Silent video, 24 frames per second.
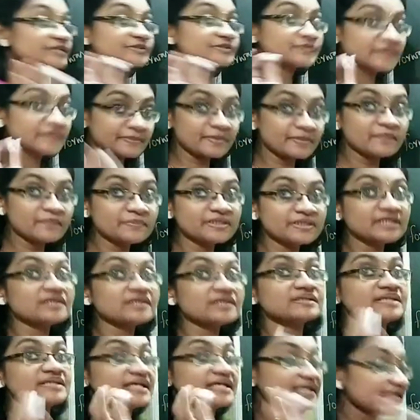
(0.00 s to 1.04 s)
to remember
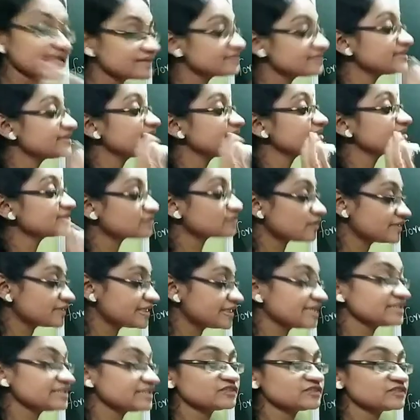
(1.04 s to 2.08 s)
the earth is
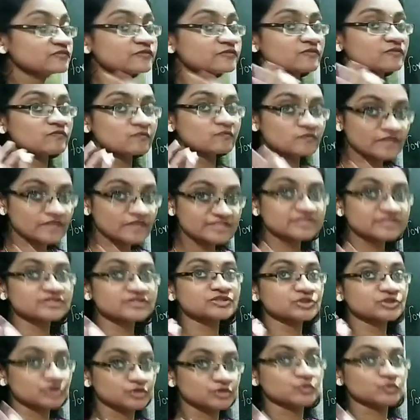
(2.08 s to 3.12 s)
rotating from west
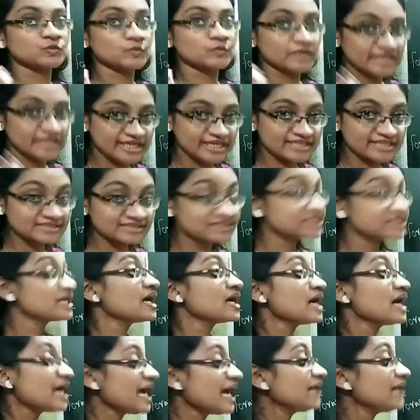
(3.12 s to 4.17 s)
to east,
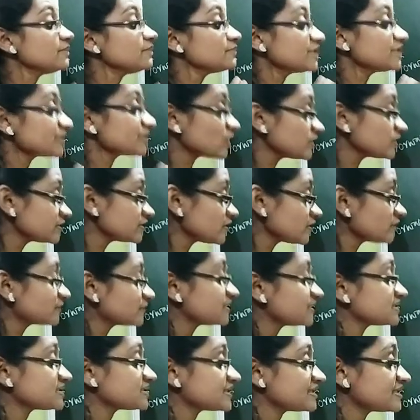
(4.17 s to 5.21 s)
and because of
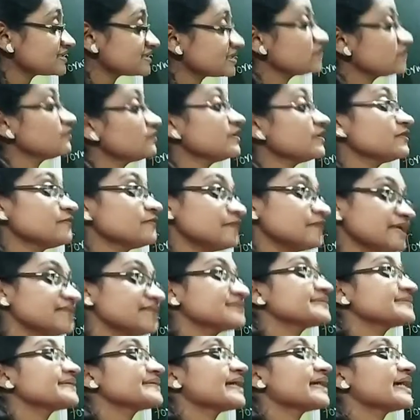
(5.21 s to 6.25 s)
this reason we
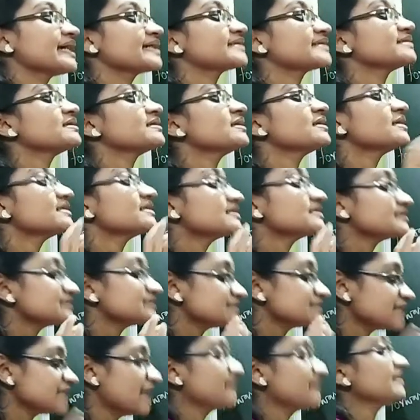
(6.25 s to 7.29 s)
feel like
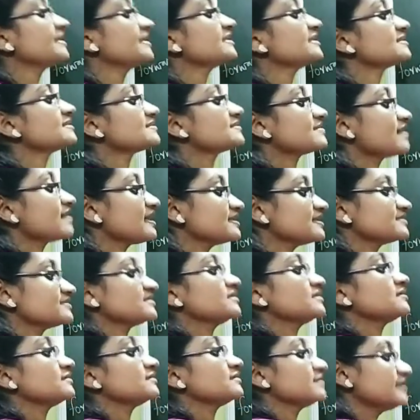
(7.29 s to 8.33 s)
sun is rise
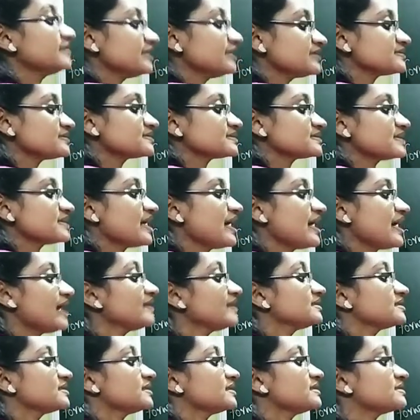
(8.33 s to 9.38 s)
in east
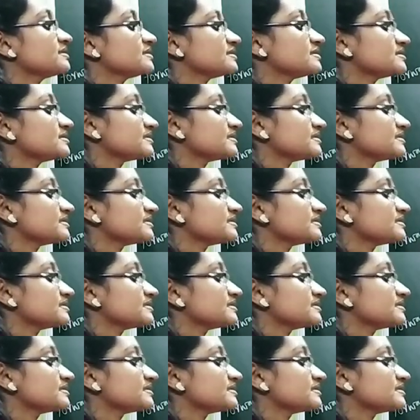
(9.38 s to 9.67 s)
and it